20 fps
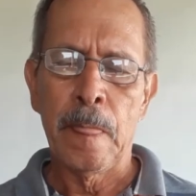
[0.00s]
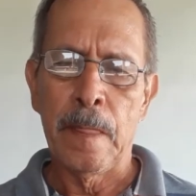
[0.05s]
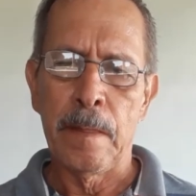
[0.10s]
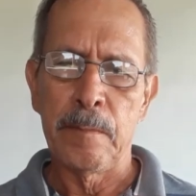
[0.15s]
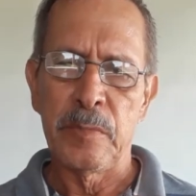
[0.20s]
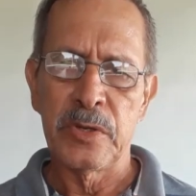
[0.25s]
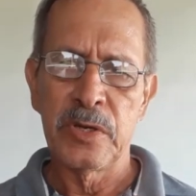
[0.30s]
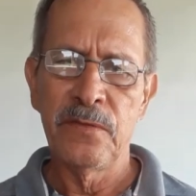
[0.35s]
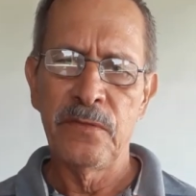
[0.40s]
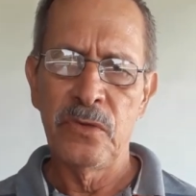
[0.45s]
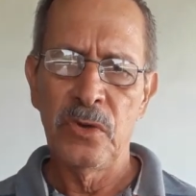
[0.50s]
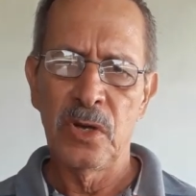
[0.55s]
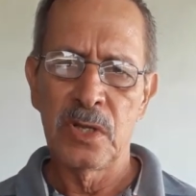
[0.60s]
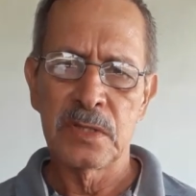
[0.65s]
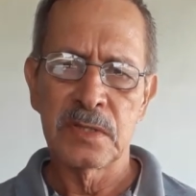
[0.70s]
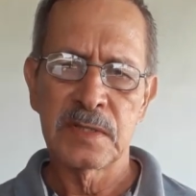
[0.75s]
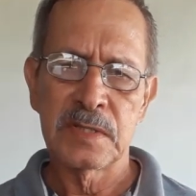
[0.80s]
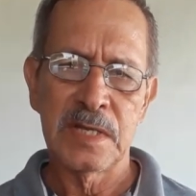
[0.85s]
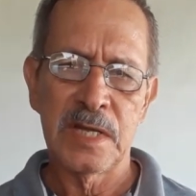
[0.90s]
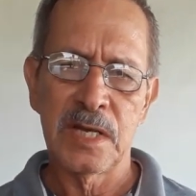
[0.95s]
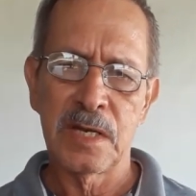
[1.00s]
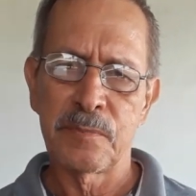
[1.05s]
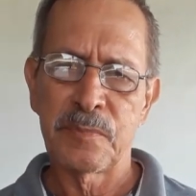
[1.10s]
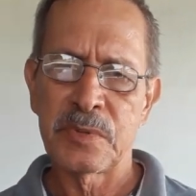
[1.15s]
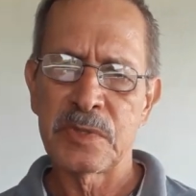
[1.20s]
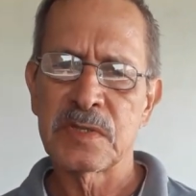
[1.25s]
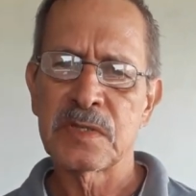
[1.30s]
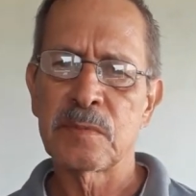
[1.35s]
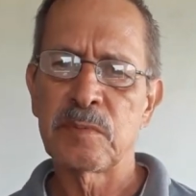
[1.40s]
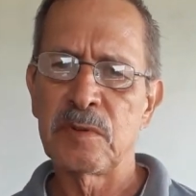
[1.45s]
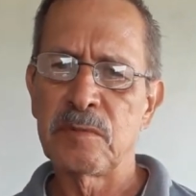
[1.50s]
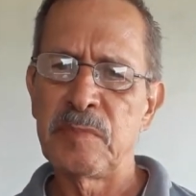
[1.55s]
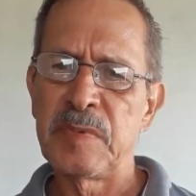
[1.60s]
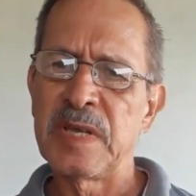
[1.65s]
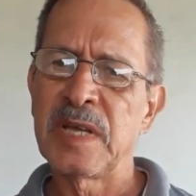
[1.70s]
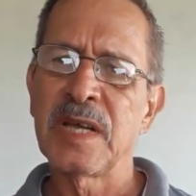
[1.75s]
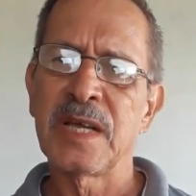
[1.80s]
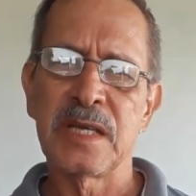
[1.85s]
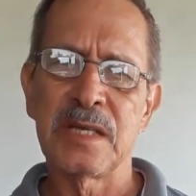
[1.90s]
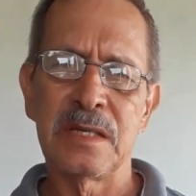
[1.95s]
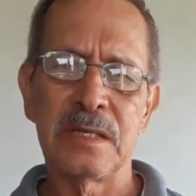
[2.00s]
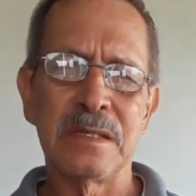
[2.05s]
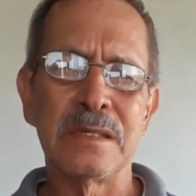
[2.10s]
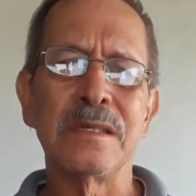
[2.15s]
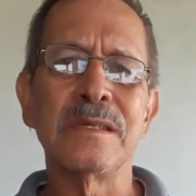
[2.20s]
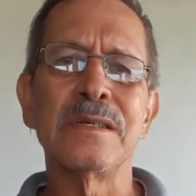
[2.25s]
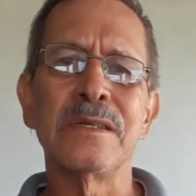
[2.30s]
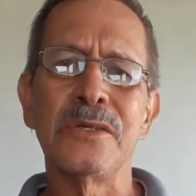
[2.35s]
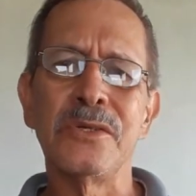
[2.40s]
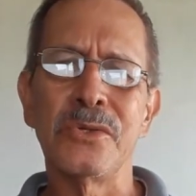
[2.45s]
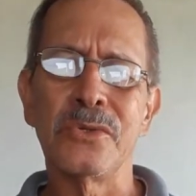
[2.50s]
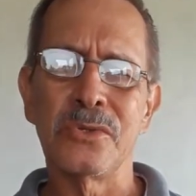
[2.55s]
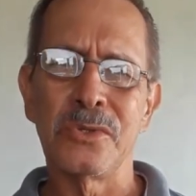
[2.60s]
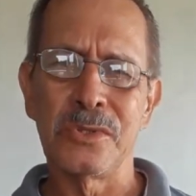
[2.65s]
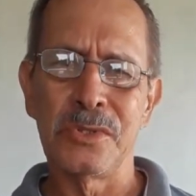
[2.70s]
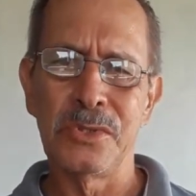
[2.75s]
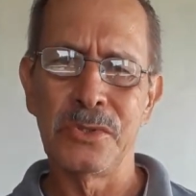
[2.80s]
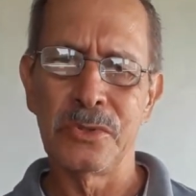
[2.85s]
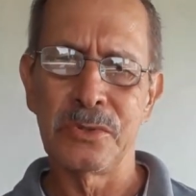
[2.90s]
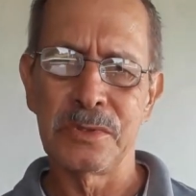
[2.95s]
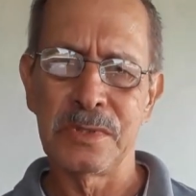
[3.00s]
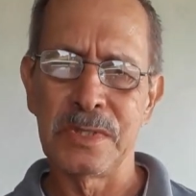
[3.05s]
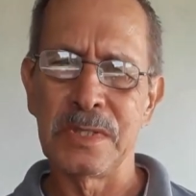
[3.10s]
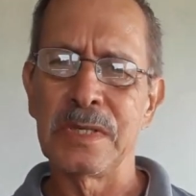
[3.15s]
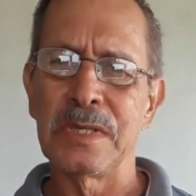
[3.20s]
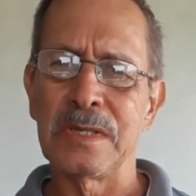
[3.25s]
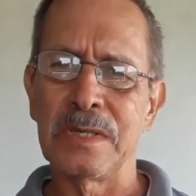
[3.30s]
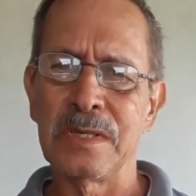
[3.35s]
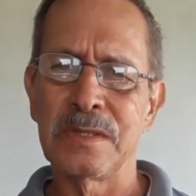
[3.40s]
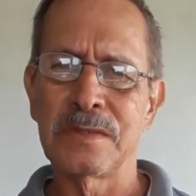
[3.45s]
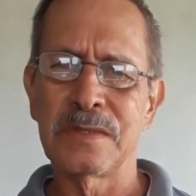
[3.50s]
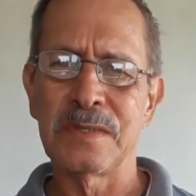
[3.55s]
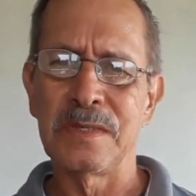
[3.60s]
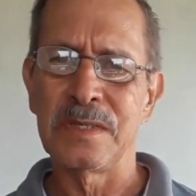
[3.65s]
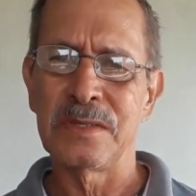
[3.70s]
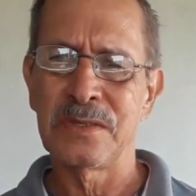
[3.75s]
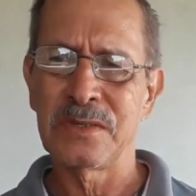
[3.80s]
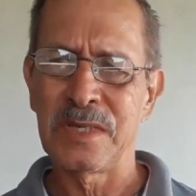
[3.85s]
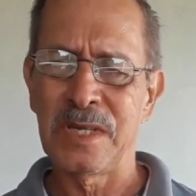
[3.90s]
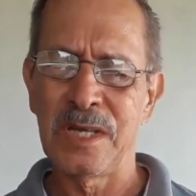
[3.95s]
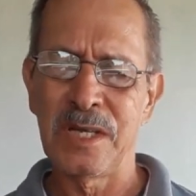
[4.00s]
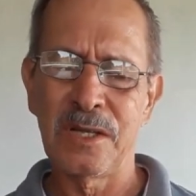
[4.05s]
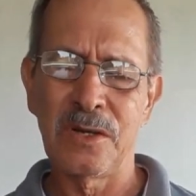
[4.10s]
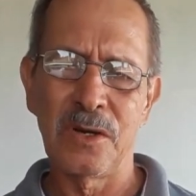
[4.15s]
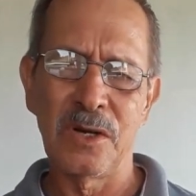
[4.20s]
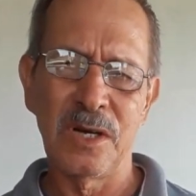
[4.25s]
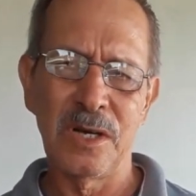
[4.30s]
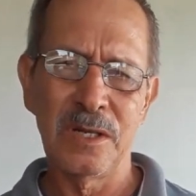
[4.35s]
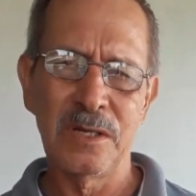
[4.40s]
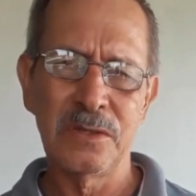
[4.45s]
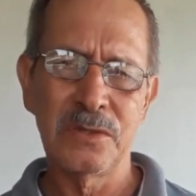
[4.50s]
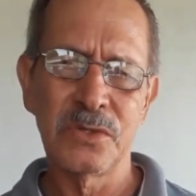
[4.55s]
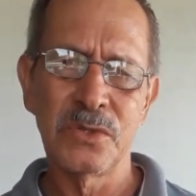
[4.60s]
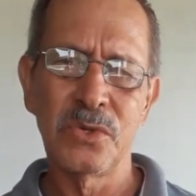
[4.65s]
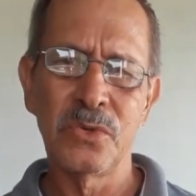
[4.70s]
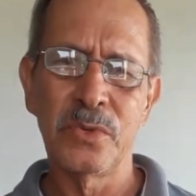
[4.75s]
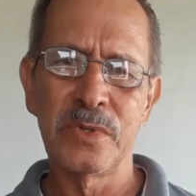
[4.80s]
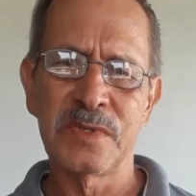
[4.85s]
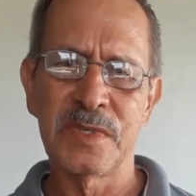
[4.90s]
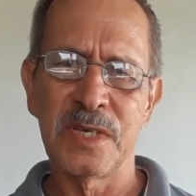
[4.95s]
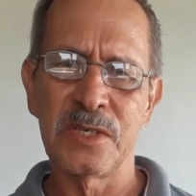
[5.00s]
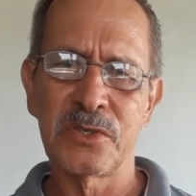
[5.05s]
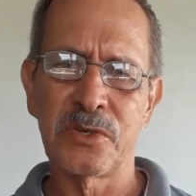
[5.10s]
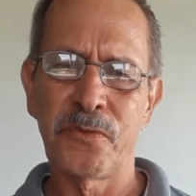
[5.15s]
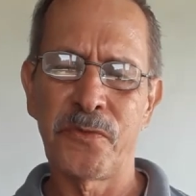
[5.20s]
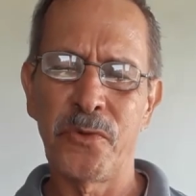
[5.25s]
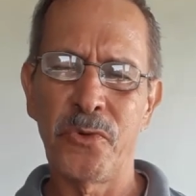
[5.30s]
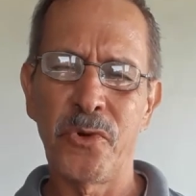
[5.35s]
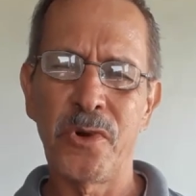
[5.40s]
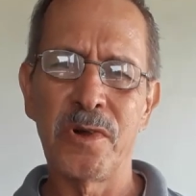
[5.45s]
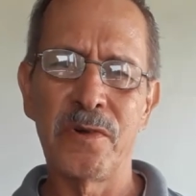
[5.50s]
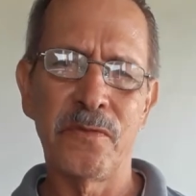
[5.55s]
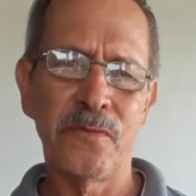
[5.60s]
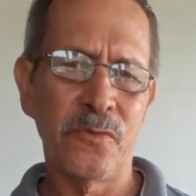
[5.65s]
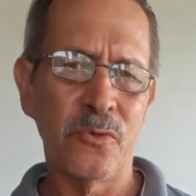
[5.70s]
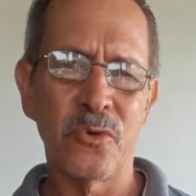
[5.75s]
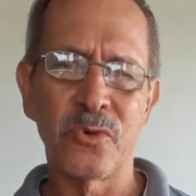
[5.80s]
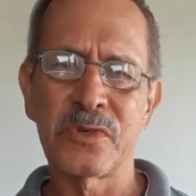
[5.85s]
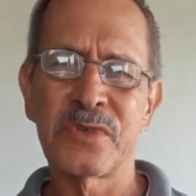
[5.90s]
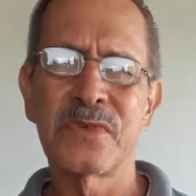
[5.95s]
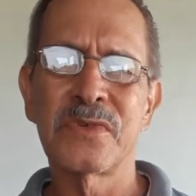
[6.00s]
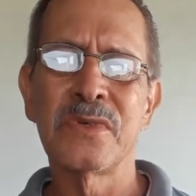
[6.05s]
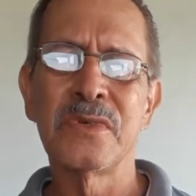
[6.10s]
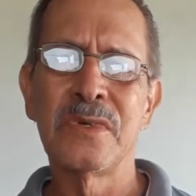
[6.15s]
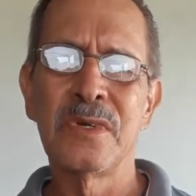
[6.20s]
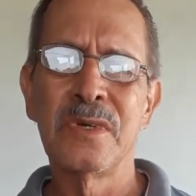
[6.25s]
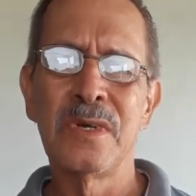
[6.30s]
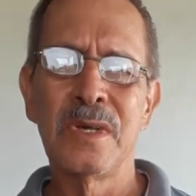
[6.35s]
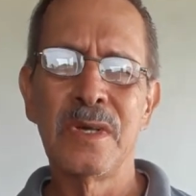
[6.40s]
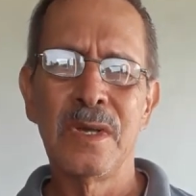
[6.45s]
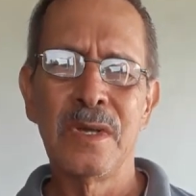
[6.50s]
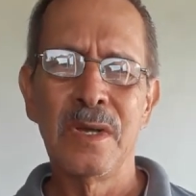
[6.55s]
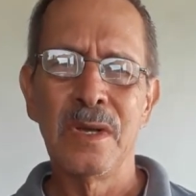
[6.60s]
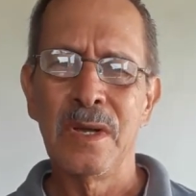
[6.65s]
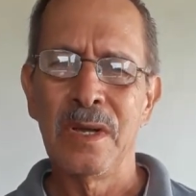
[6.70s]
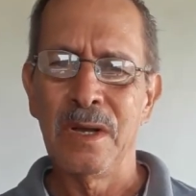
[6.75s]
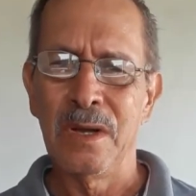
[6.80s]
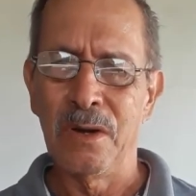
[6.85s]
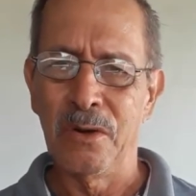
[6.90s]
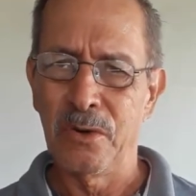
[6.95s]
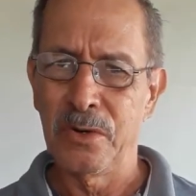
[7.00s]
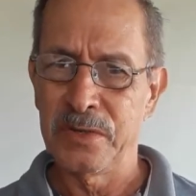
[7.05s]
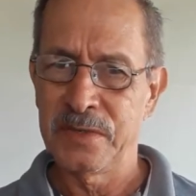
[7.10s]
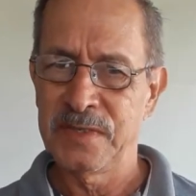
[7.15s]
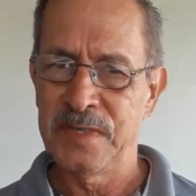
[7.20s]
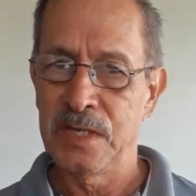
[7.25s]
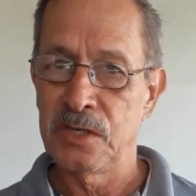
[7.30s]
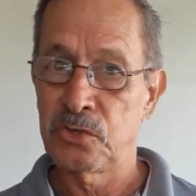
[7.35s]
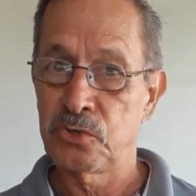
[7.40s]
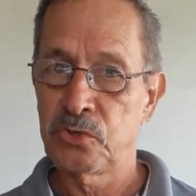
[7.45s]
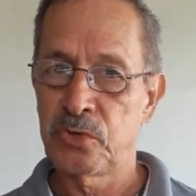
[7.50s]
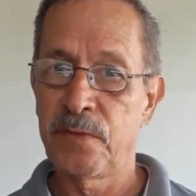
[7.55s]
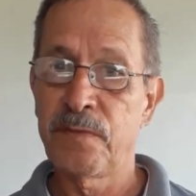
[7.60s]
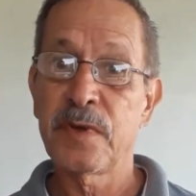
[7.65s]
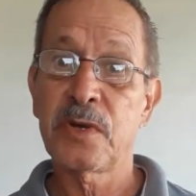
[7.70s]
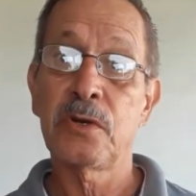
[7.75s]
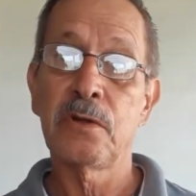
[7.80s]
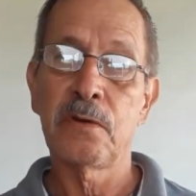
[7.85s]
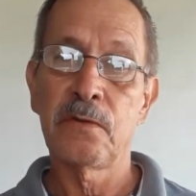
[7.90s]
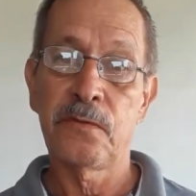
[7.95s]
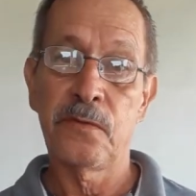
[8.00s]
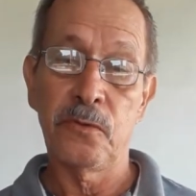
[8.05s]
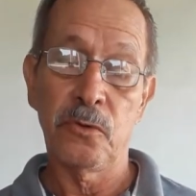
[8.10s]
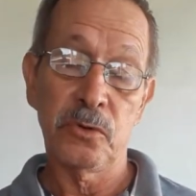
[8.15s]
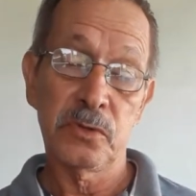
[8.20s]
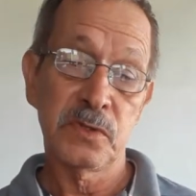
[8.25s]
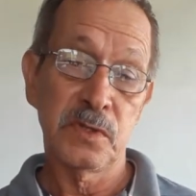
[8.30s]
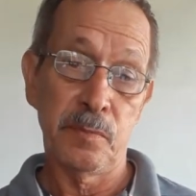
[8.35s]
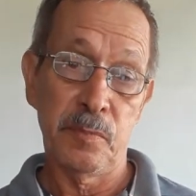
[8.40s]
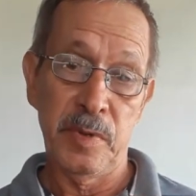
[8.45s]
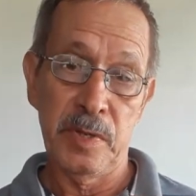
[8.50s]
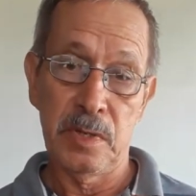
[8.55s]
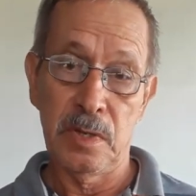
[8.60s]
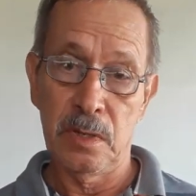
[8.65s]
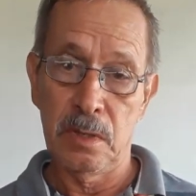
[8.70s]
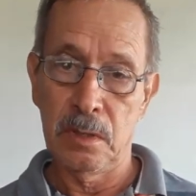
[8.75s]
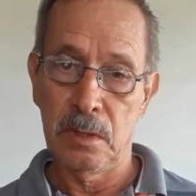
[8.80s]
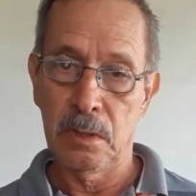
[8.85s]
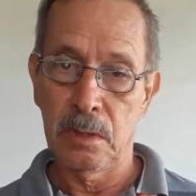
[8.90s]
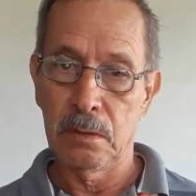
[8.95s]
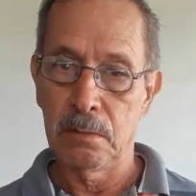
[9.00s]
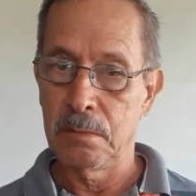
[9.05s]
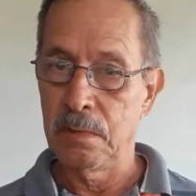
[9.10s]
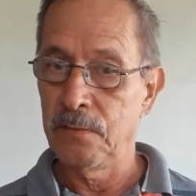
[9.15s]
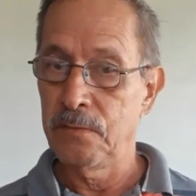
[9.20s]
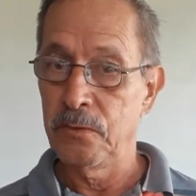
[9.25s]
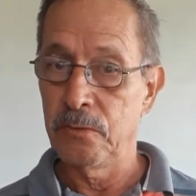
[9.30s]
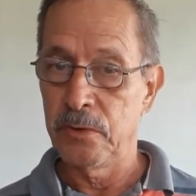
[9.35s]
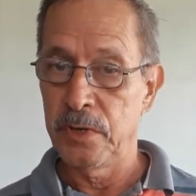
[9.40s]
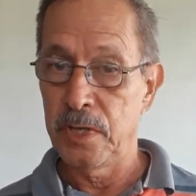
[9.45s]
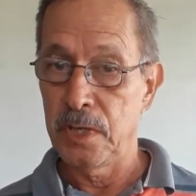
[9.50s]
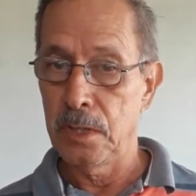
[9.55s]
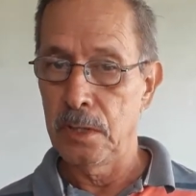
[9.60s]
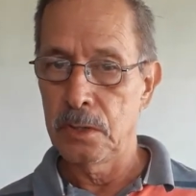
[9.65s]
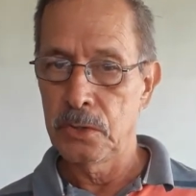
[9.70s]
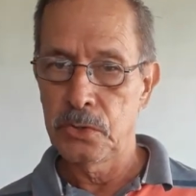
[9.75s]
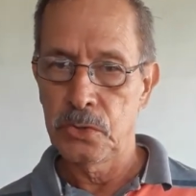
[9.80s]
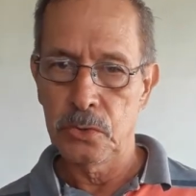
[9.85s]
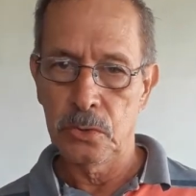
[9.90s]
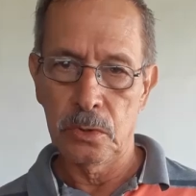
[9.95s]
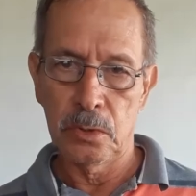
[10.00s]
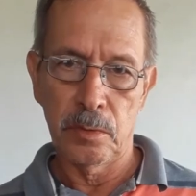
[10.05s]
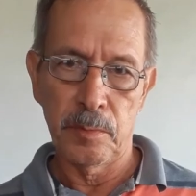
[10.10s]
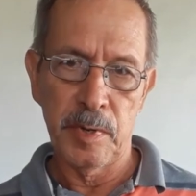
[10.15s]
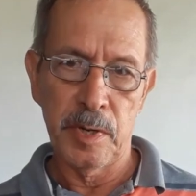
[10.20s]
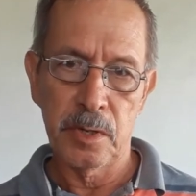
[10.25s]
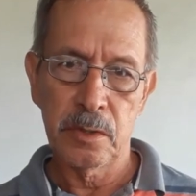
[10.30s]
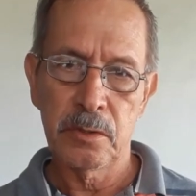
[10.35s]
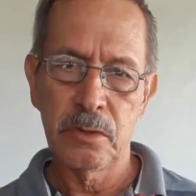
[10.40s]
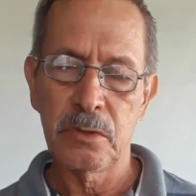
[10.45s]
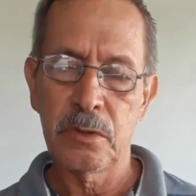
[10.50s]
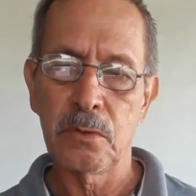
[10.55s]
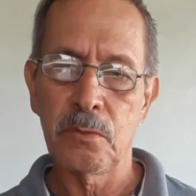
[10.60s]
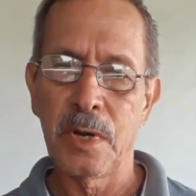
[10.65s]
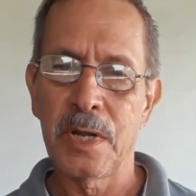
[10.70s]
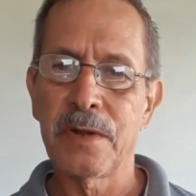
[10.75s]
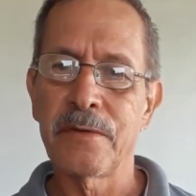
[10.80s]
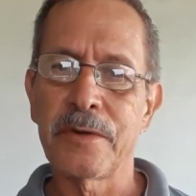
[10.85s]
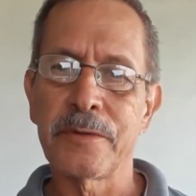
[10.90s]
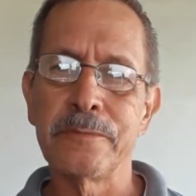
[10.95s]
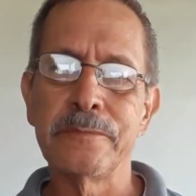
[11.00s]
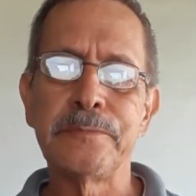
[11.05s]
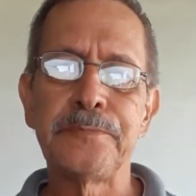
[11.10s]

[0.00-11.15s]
But if you understand the principle behind it, you'll think it's all to do with centrifugal force or centrifugal force, depending on if you're English or American or whatever.